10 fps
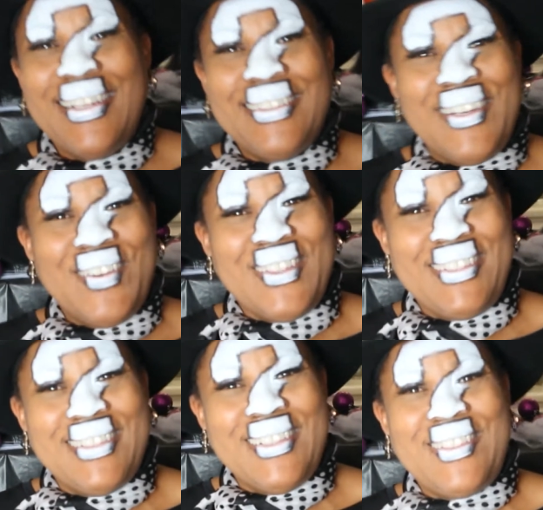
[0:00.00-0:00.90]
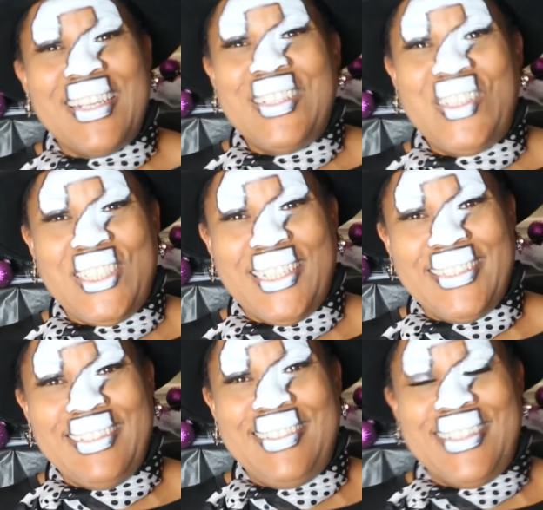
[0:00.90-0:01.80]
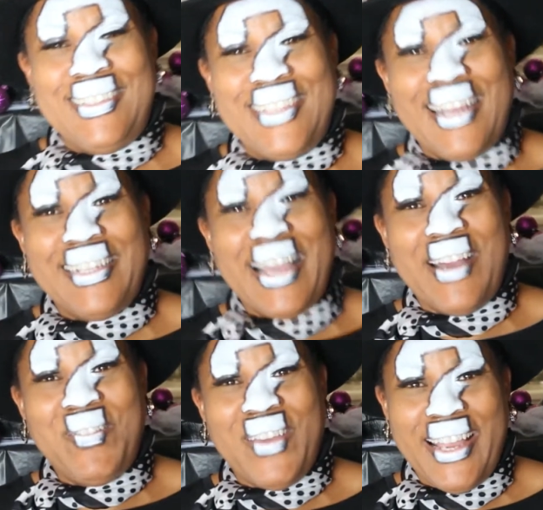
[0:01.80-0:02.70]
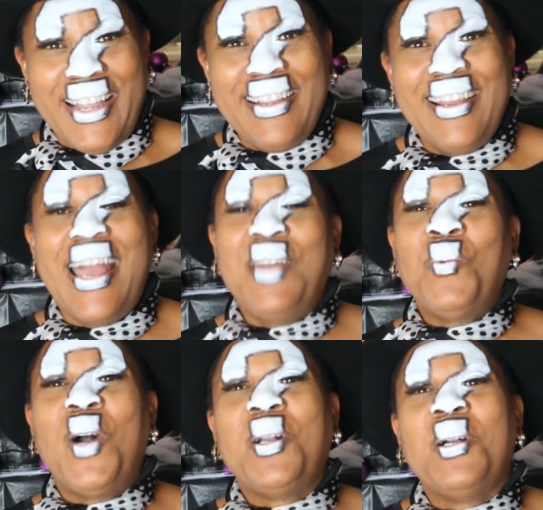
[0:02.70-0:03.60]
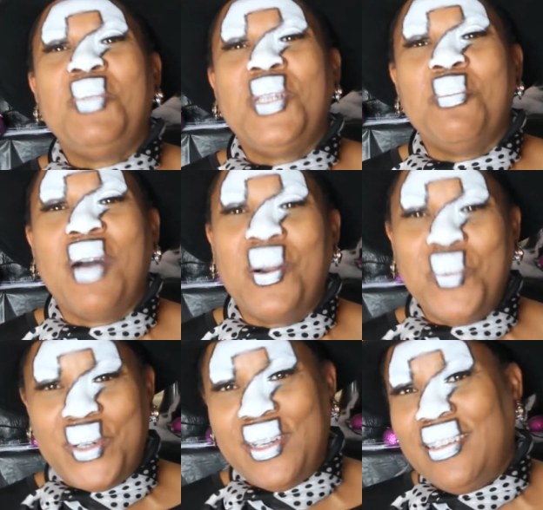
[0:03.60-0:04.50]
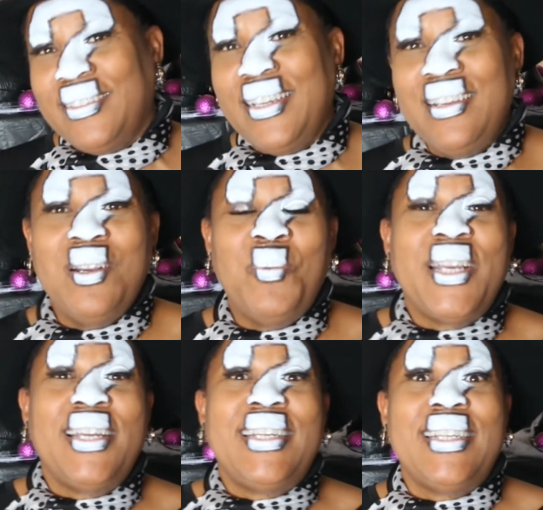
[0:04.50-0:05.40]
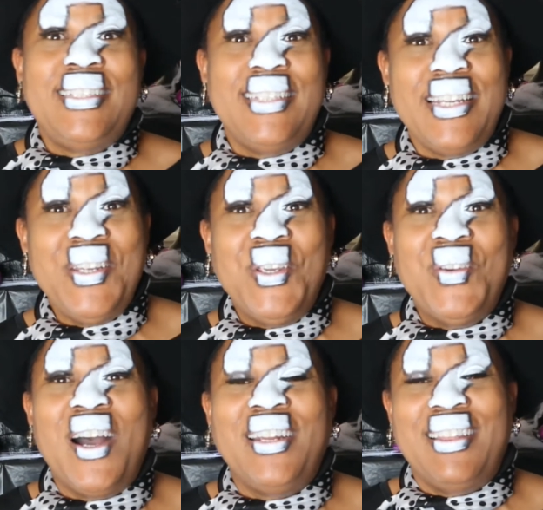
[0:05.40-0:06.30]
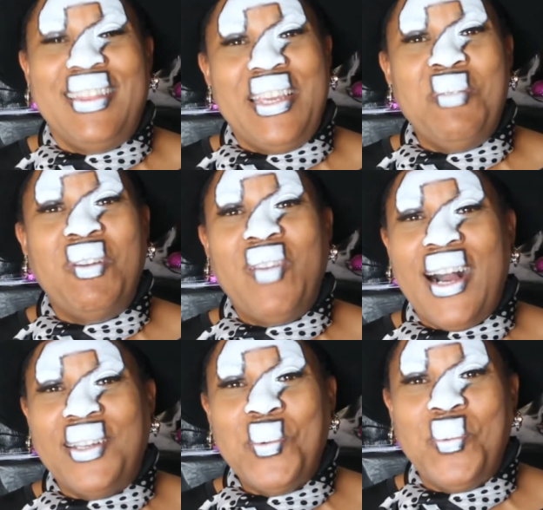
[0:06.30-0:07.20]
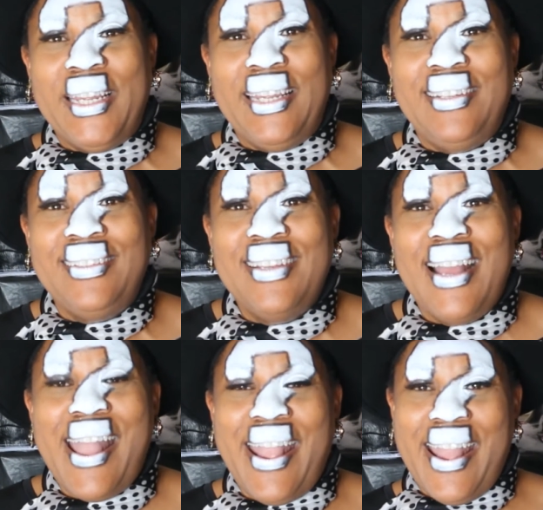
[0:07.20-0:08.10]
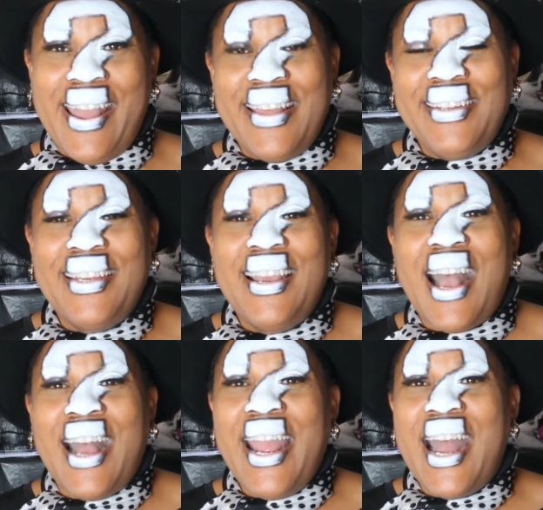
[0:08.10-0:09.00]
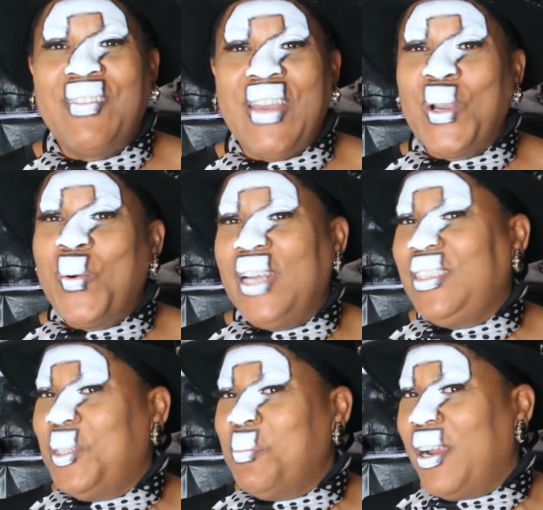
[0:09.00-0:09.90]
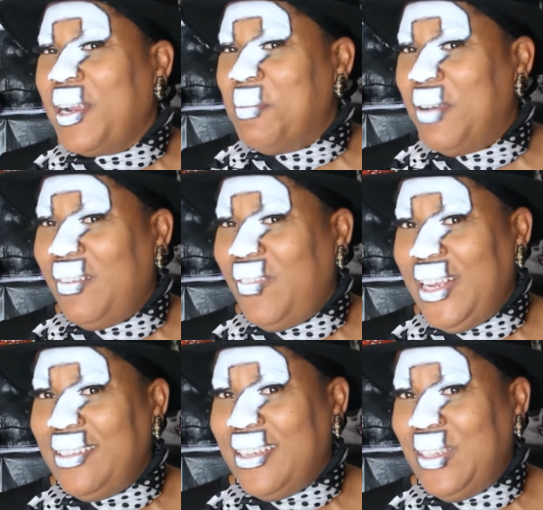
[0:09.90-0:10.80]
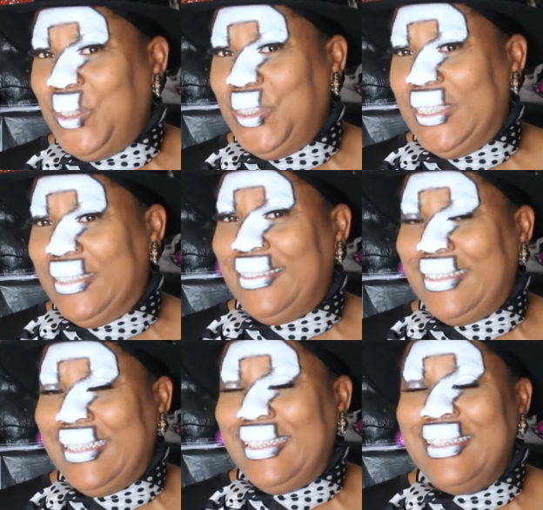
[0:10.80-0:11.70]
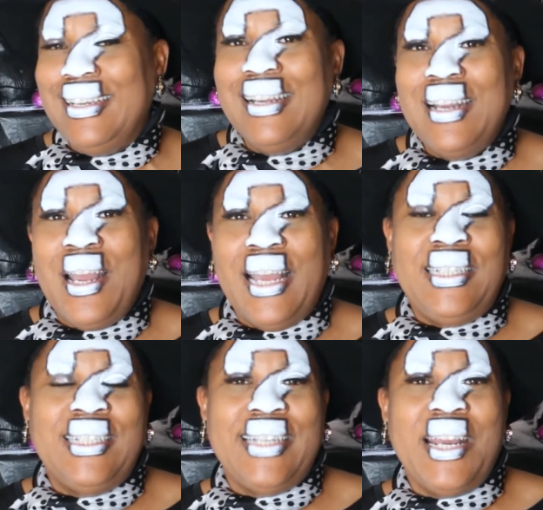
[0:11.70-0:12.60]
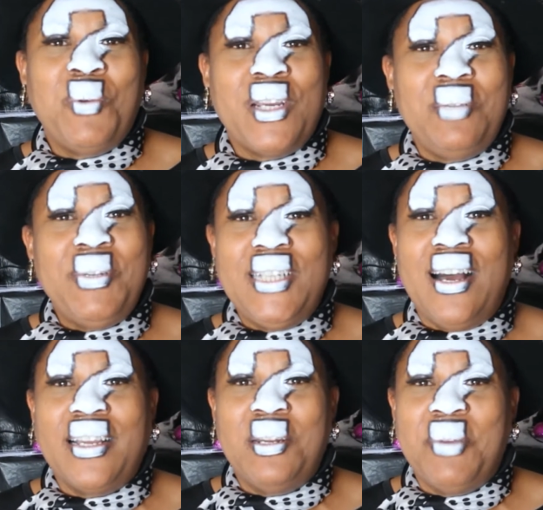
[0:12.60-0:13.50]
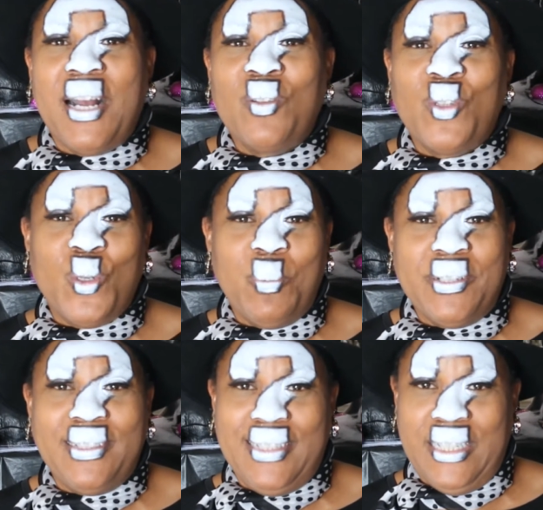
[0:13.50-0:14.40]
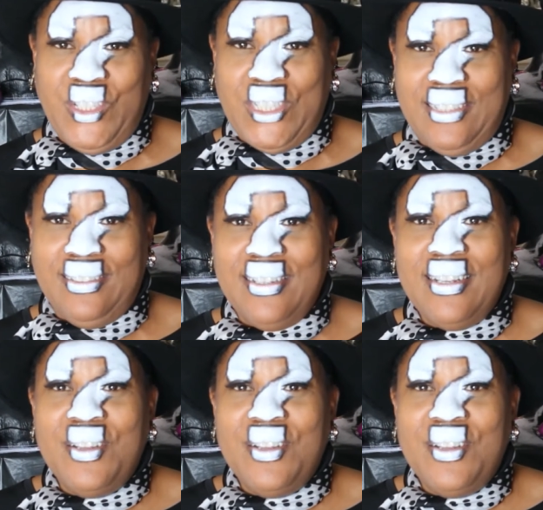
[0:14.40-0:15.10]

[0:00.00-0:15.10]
Hello, this is Shelley's Chit Chat Cafe, and welcome to my world. We're going to continue on the theme of Halloween, and I have a question mark on my face, as you can see. And today we're going to be talking about superstition.